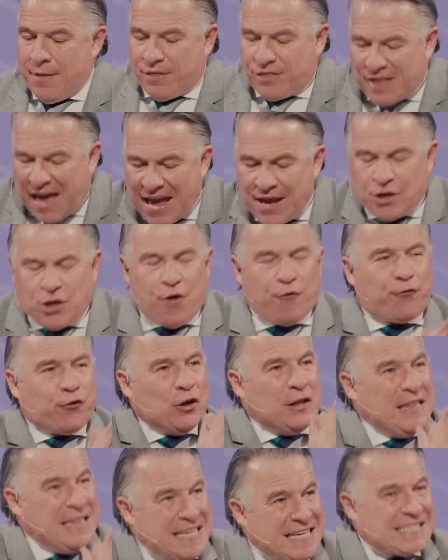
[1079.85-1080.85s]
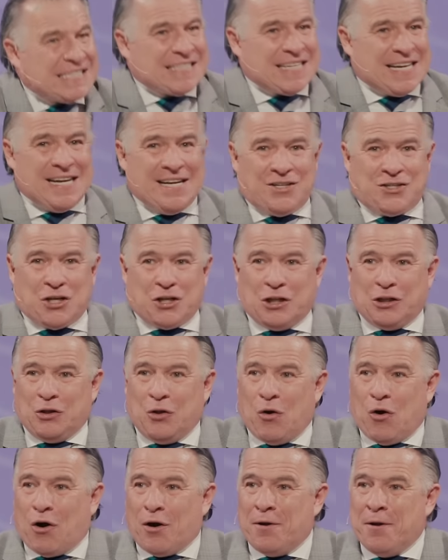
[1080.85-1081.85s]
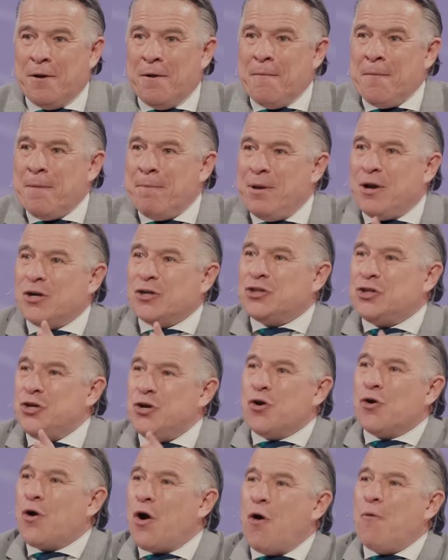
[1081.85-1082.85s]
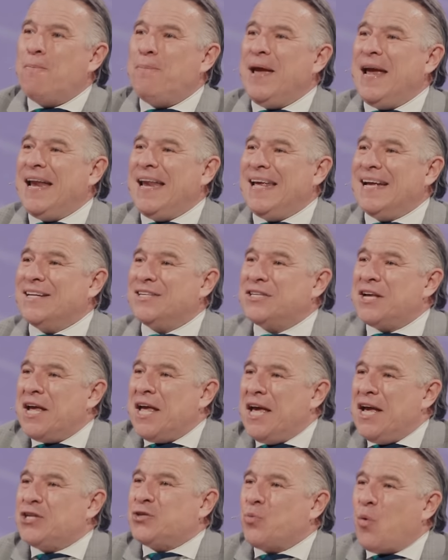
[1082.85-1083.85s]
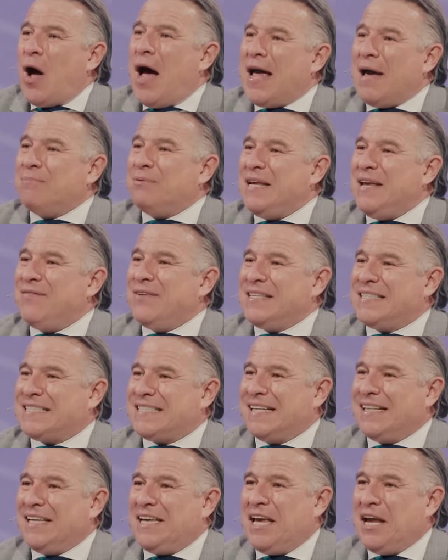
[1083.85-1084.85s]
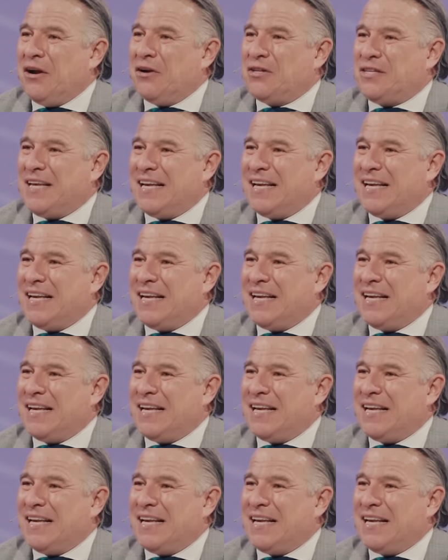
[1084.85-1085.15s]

Thank you for listening to the Lord because your obedience is why I'm even still here